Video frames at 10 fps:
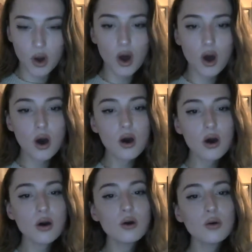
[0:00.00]

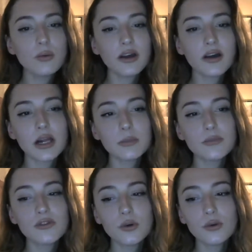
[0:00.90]
Oh my God, I'm
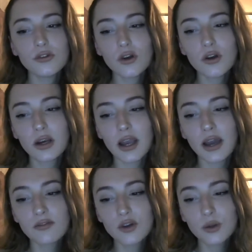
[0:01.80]
so sorry.
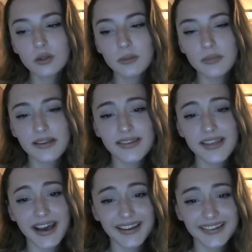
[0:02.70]
I've totally missed
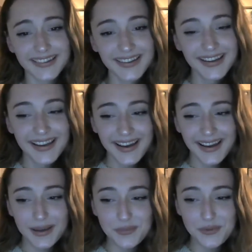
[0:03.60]
that.
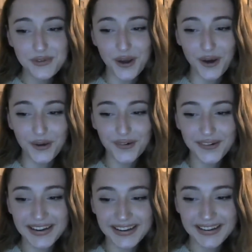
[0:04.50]
I'm
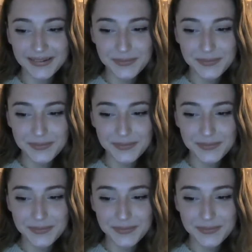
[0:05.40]
sorry.